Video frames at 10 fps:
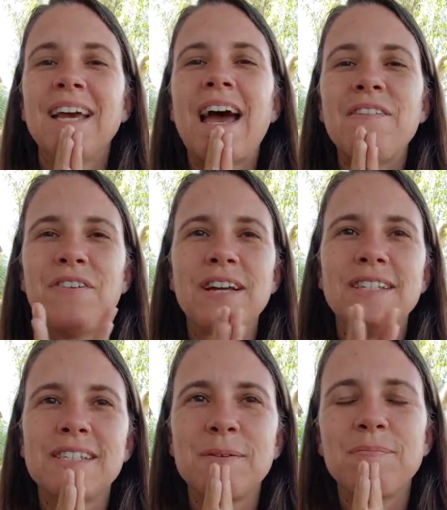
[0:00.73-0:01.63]
Hi
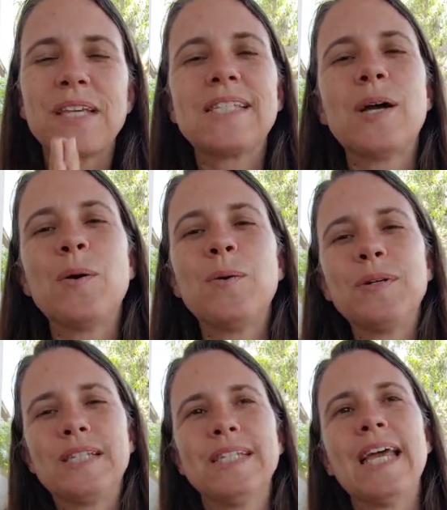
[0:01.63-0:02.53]
friends,
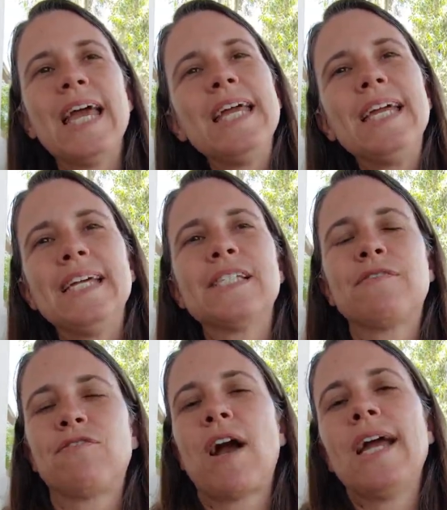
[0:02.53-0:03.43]
so today
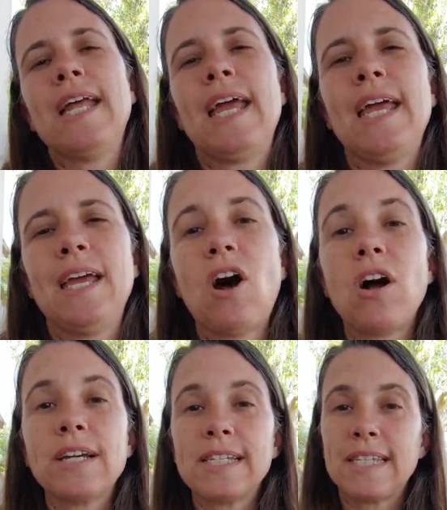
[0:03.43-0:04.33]
is Friday,
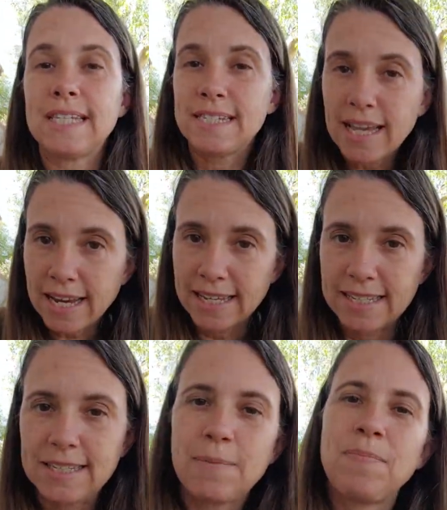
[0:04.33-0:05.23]
August the
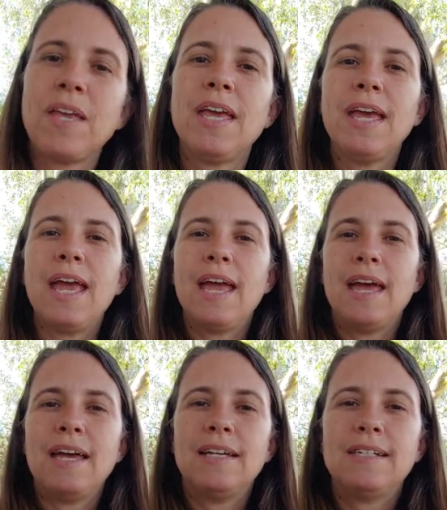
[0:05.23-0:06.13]
2nd,
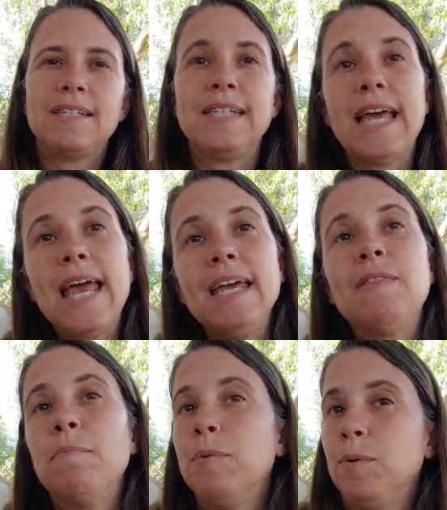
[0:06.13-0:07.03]
and today
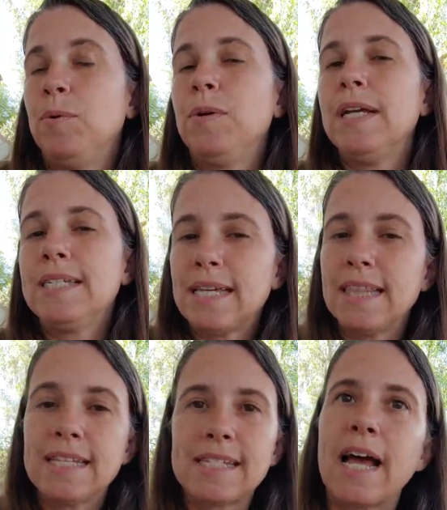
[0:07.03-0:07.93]
the moon is
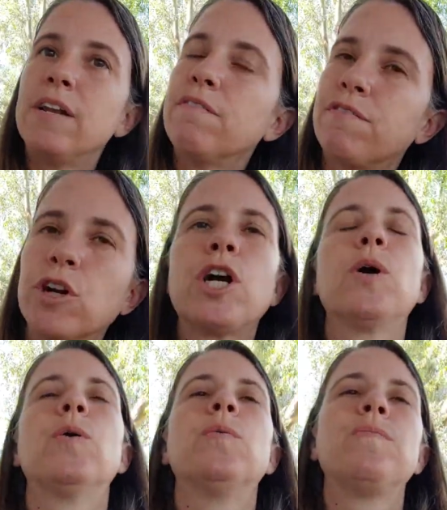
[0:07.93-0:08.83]
in the sign of
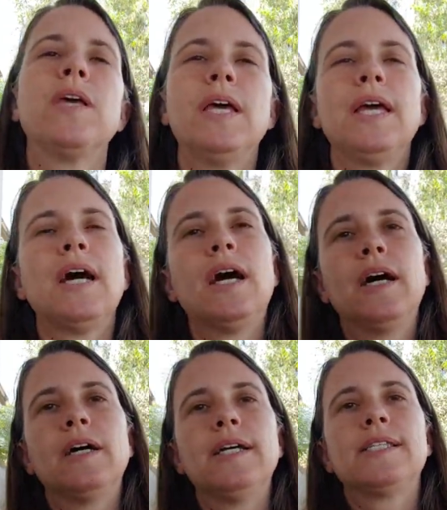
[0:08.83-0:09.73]
Virgo.
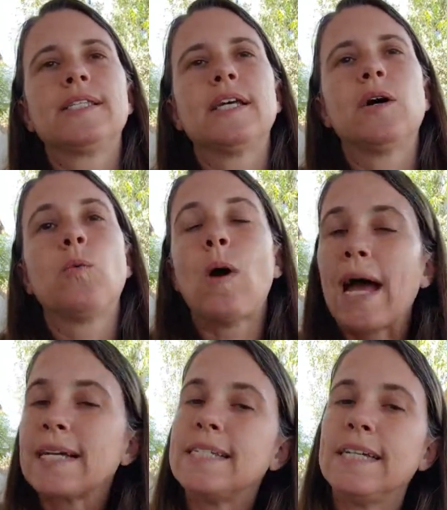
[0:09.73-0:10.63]
It's a
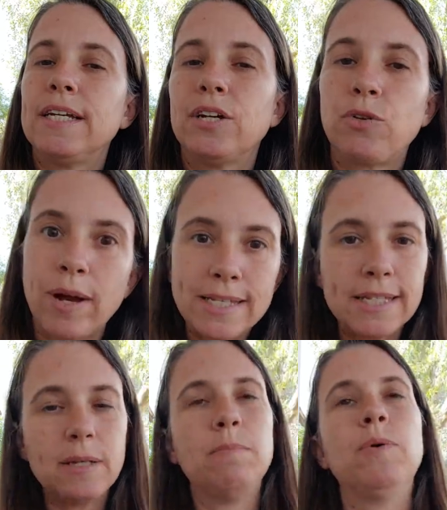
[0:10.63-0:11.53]
waxing
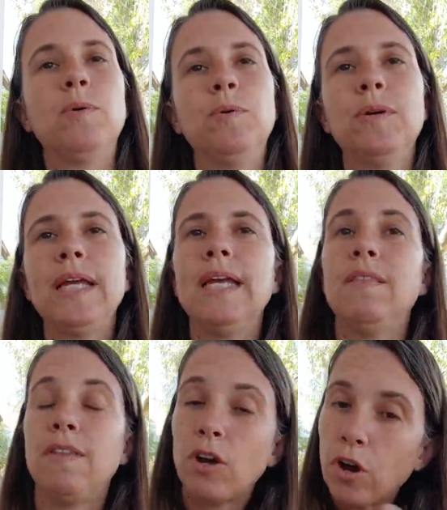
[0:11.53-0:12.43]
crescent moon
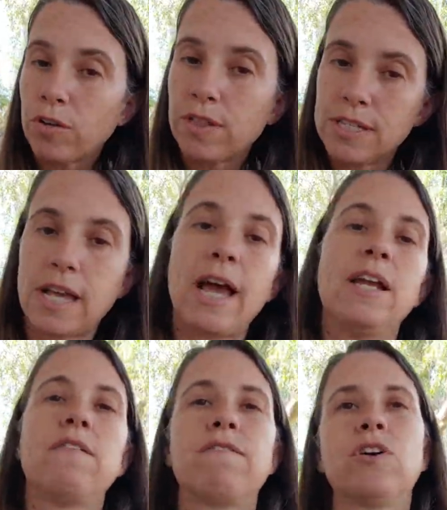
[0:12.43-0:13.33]
in the earth
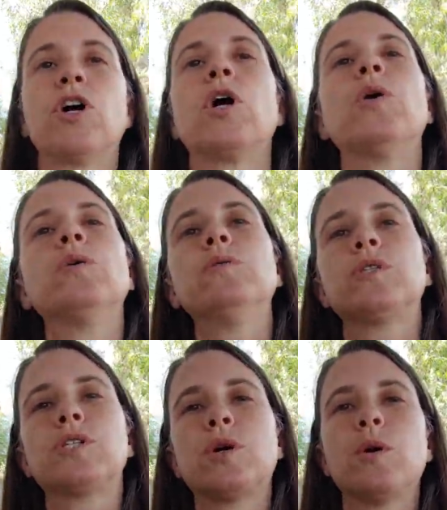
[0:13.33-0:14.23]
sign of Virgo,
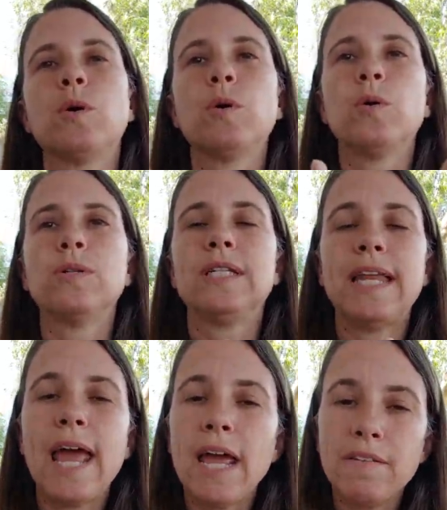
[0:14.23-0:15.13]
so
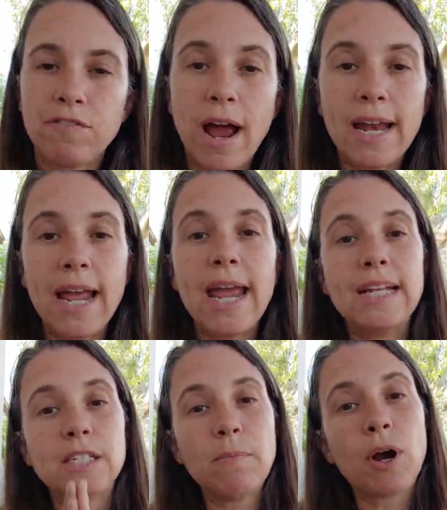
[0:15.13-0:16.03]
today, Friday,
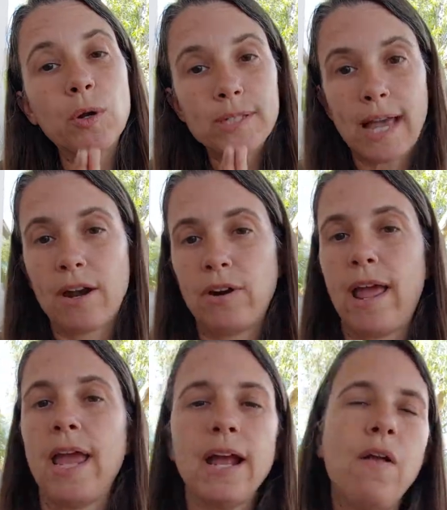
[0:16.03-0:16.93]
and tomorrow,
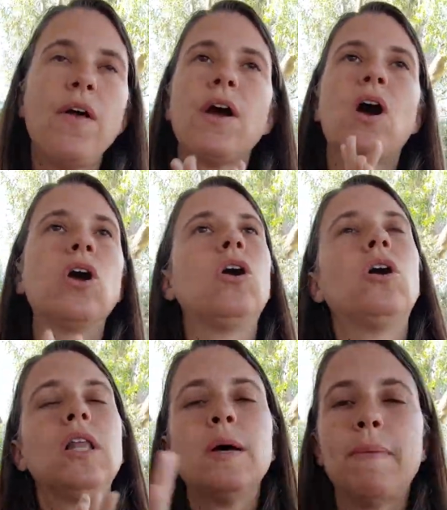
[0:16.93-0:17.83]
Saturday, are
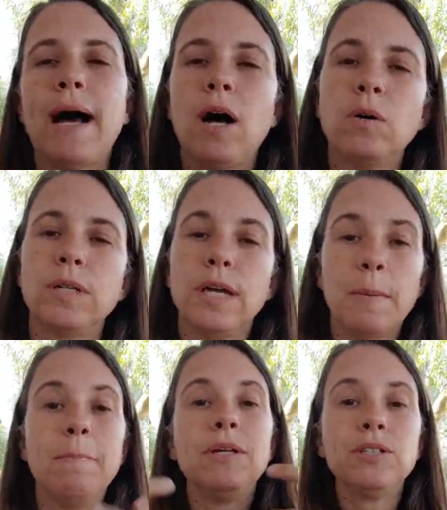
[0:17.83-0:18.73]
all about
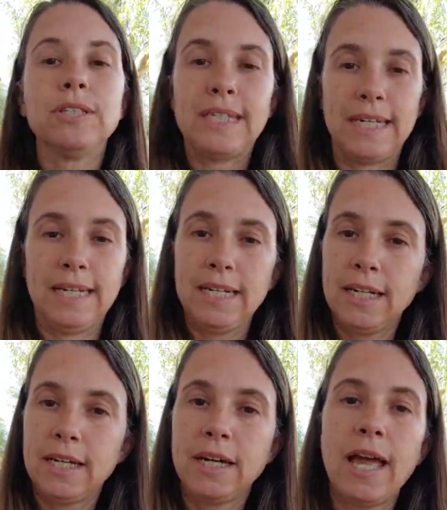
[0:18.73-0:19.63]

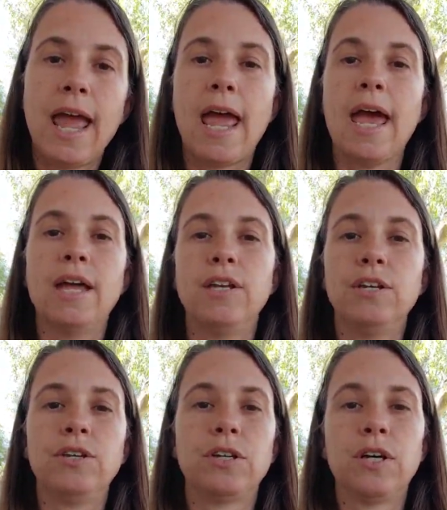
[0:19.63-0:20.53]
building
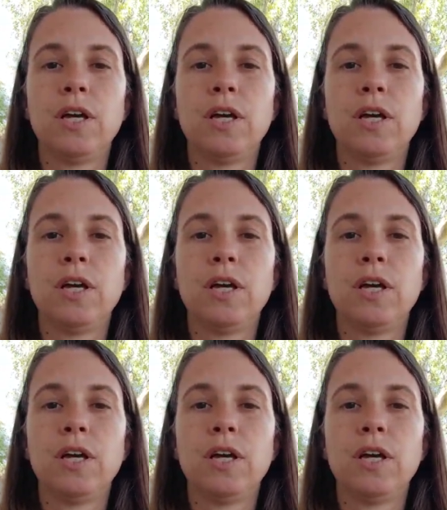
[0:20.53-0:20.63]
and